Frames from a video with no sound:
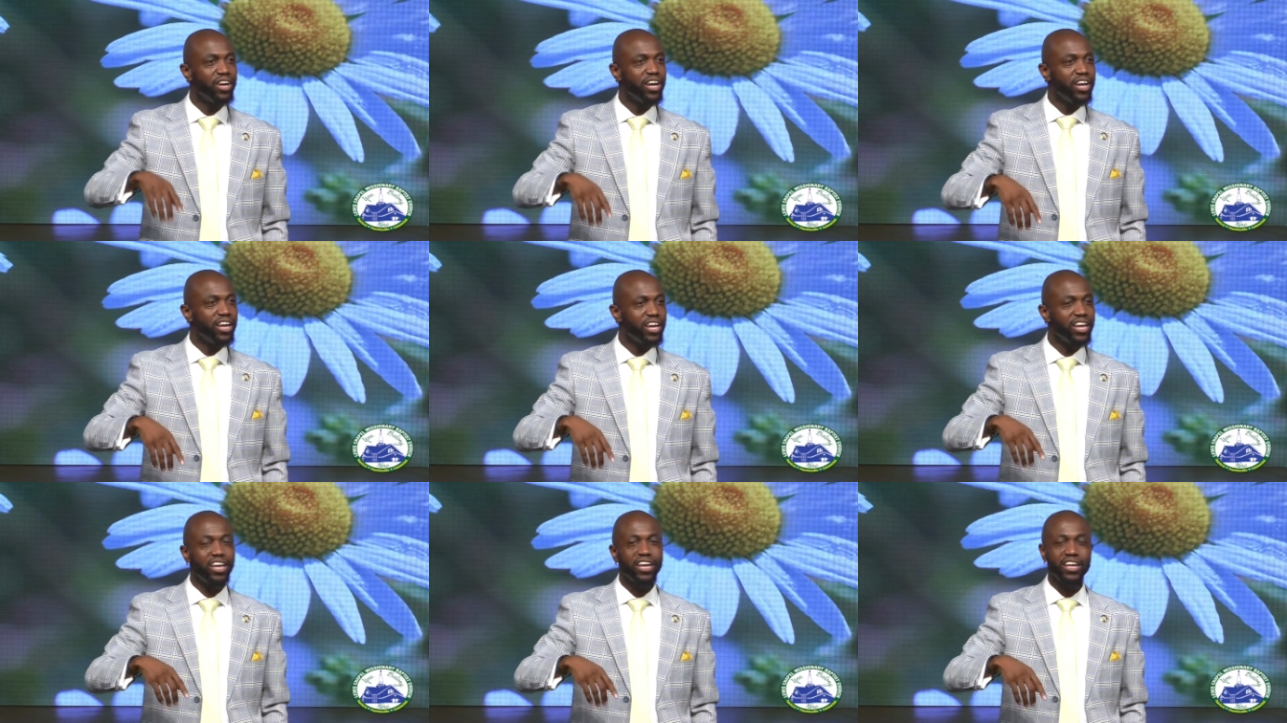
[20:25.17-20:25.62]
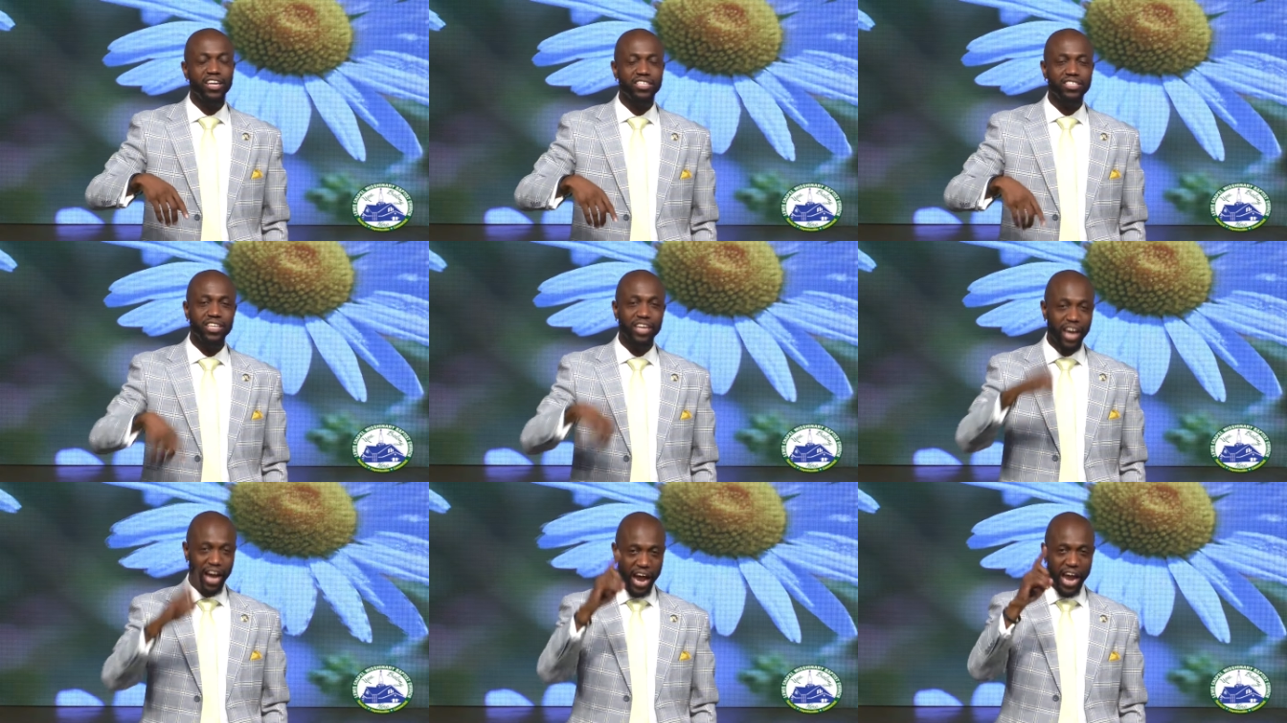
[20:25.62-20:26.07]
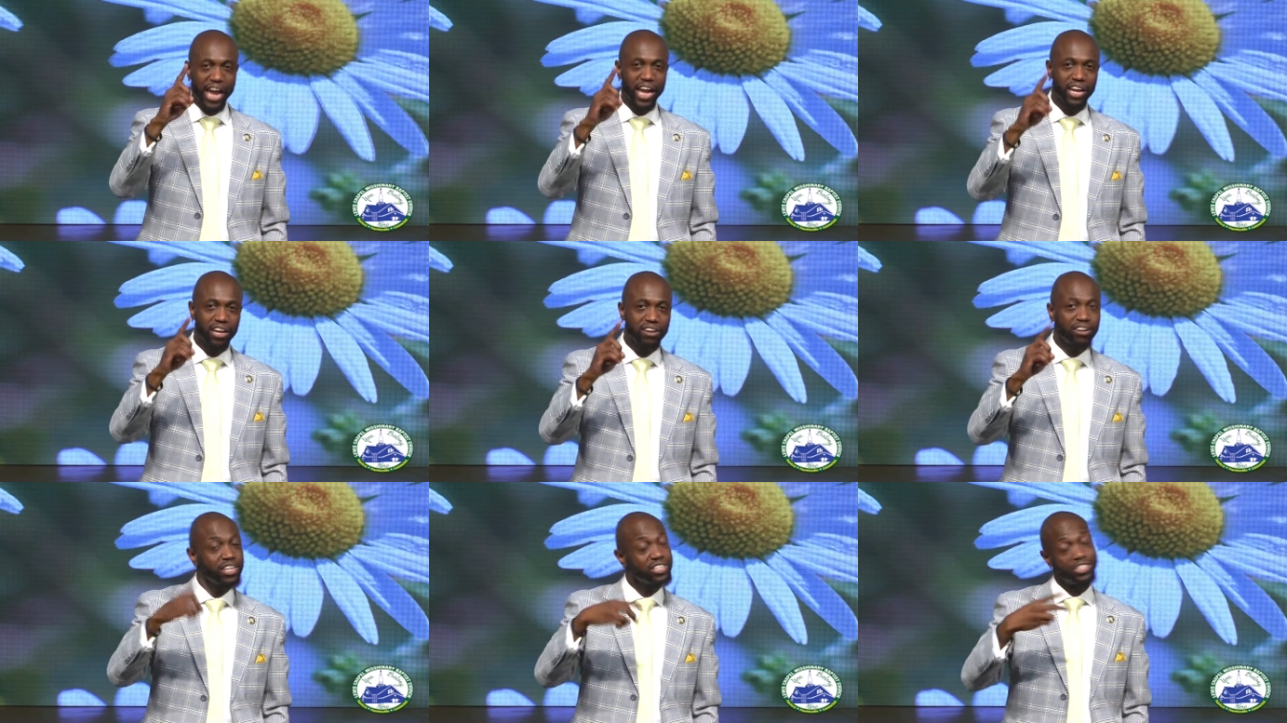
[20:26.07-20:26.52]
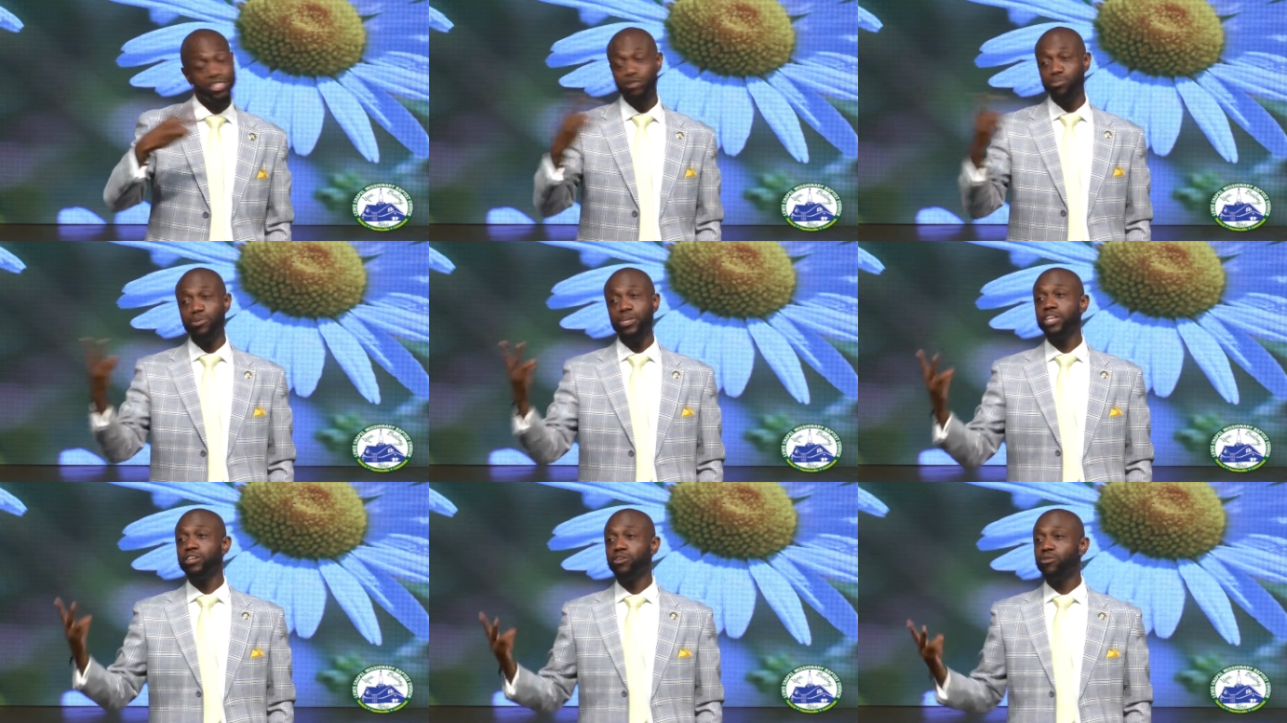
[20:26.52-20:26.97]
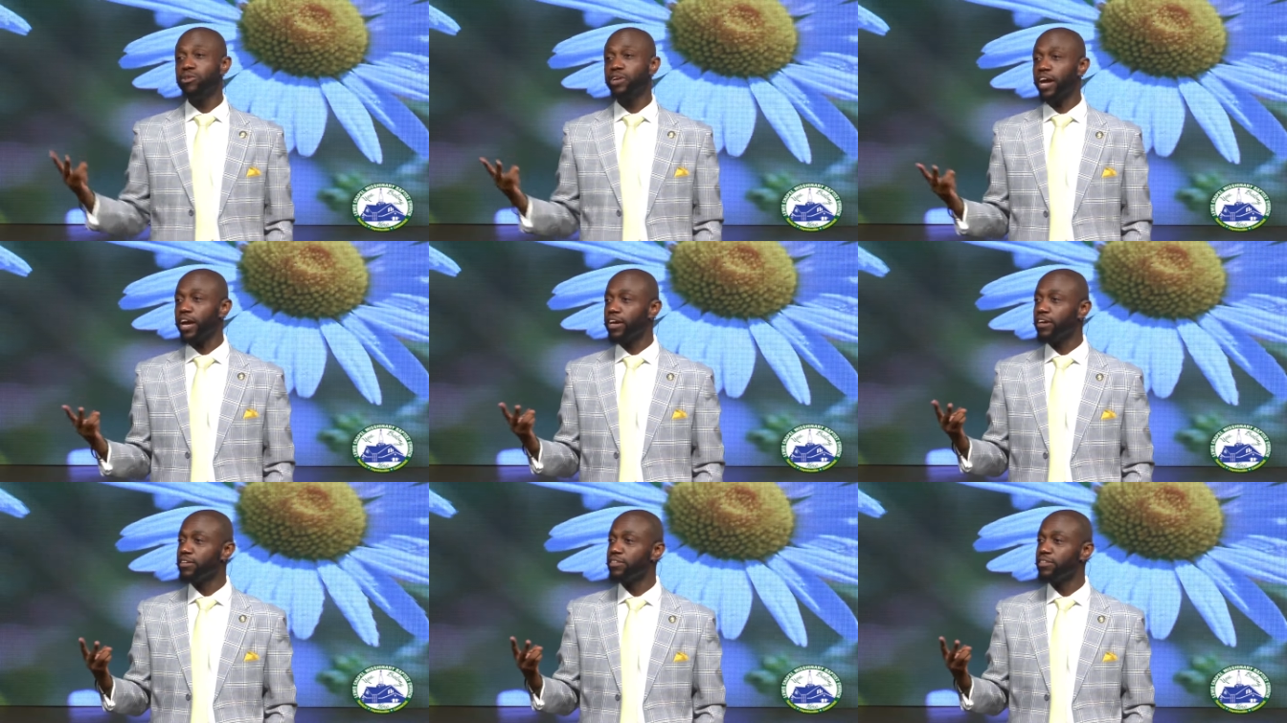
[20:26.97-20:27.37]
is anger and just being okay.